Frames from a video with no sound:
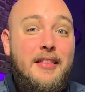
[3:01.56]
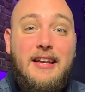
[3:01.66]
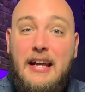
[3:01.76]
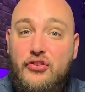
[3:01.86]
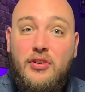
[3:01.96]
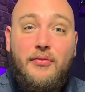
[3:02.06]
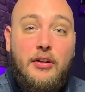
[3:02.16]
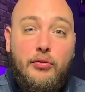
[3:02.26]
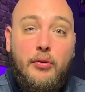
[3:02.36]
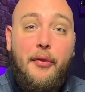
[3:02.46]
nation of
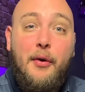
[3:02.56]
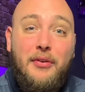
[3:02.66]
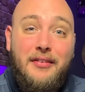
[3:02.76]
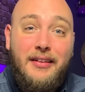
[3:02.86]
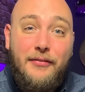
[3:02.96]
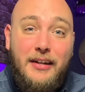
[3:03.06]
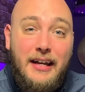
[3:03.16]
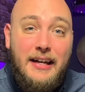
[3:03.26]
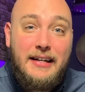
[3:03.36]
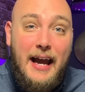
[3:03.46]
Israel that was living
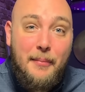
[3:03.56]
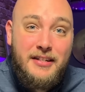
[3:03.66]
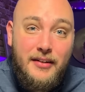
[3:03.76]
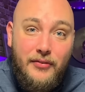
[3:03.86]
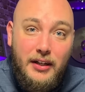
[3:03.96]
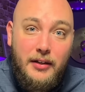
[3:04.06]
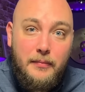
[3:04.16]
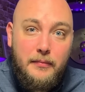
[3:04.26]
in captivity.